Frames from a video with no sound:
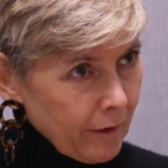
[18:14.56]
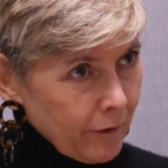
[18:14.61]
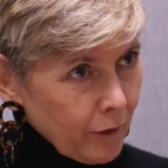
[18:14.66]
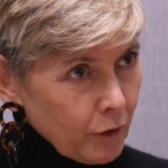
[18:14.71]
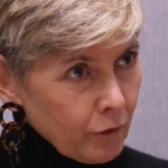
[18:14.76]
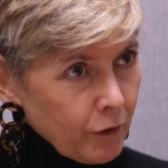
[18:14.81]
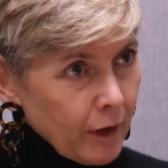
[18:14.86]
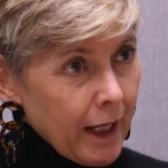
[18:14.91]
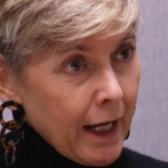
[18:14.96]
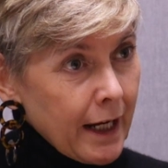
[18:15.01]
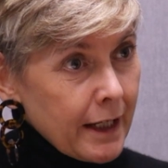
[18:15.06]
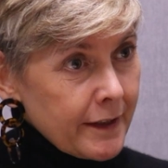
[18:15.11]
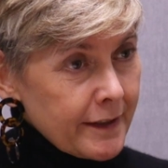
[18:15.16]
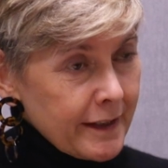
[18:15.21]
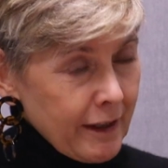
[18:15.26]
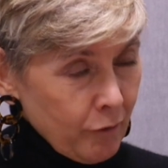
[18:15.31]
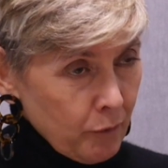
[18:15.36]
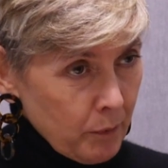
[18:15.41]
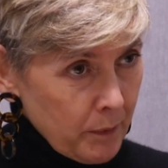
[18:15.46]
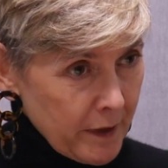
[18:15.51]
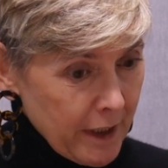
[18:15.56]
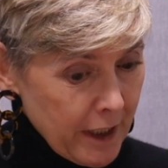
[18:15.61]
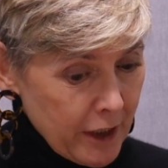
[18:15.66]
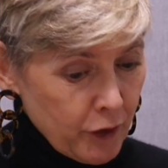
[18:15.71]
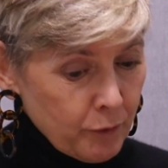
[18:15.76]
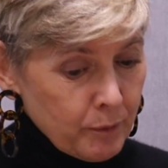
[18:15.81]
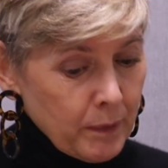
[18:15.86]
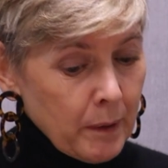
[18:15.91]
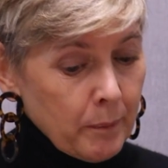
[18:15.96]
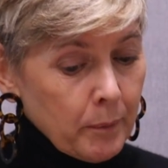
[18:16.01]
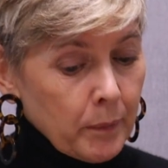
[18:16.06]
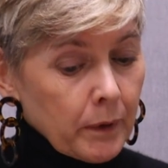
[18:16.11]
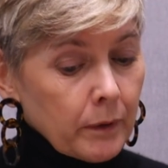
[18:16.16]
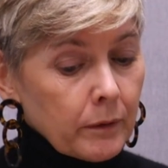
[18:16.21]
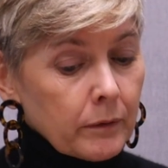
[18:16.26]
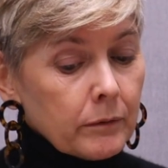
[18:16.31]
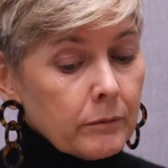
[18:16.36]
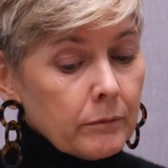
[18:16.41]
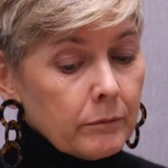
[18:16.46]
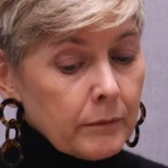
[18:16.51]
so you've got 87% of
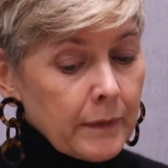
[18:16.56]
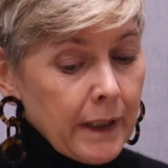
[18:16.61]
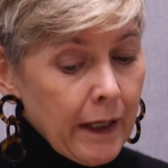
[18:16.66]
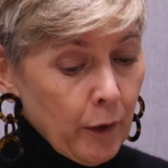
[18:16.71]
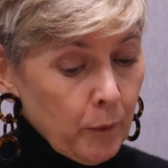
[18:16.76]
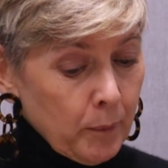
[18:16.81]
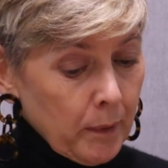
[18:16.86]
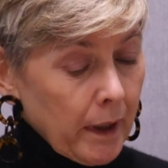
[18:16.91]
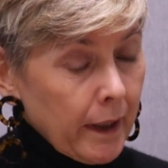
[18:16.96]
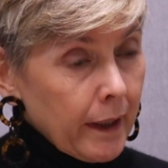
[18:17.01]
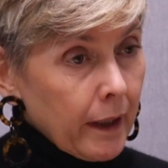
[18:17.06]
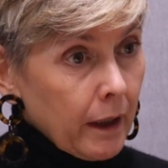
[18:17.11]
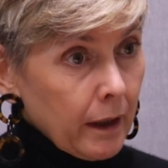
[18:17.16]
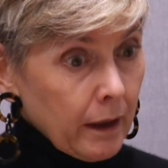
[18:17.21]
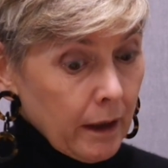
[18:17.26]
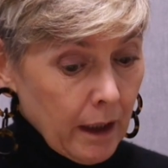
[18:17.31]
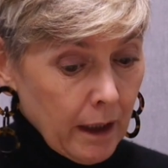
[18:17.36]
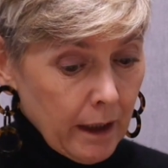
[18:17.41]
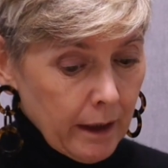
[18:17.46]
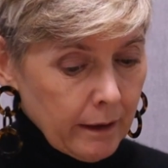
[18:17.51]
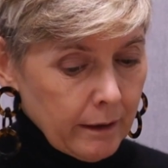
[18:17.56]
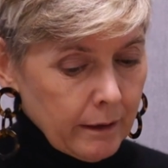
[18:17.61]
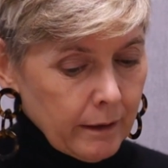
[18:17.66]
people now applying online.